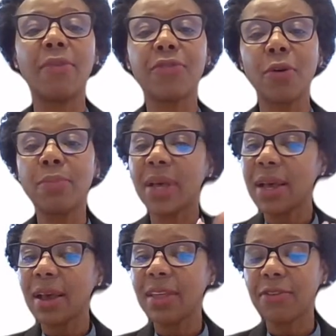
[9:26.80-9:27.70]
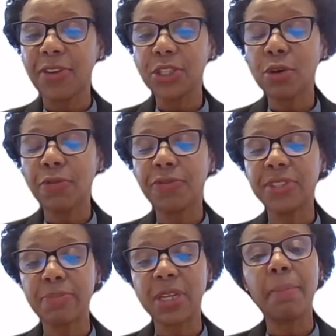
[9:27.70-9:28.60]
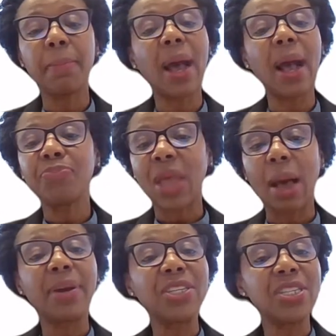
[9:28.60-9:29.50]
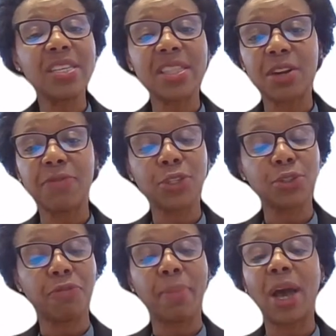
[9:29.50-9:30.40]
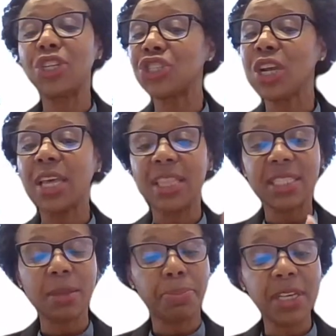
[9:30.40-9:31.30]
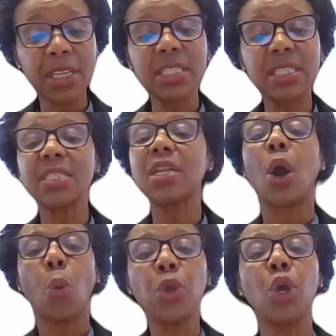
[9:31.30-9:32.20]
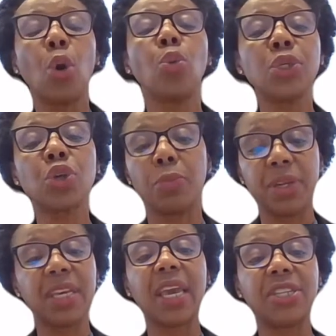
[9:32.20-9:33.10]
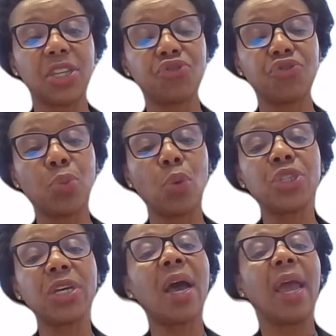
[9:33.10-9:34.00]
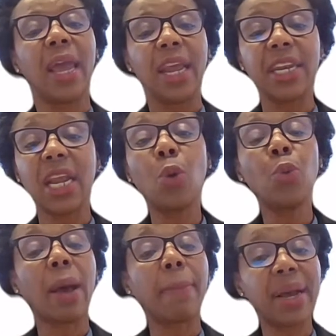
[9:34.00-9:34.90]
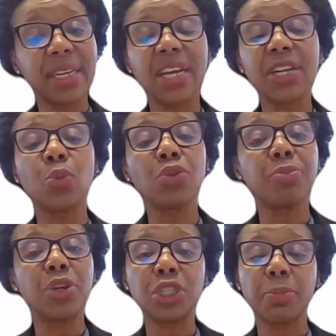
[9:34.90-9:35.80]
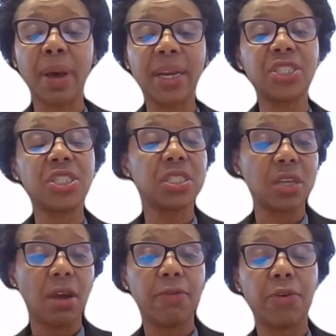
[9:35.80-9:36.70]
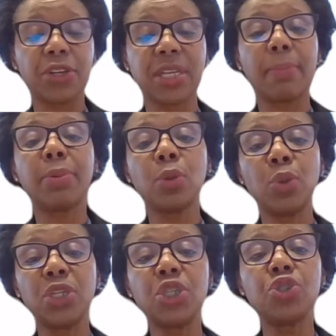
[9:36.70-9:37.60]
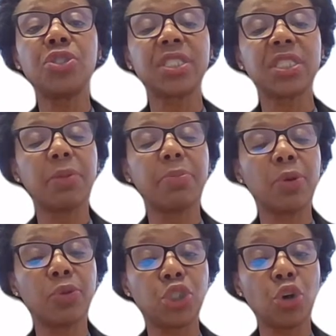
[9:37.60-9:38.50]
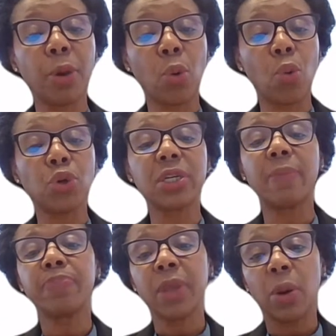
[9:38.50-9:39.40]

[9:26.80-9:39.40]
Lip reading: From the 1st of September up until the 31st of March, that's a peak season, we always communicate as Rainwater. And now we are partnering with municipalities. For example, we issued a statement with Joburg Water.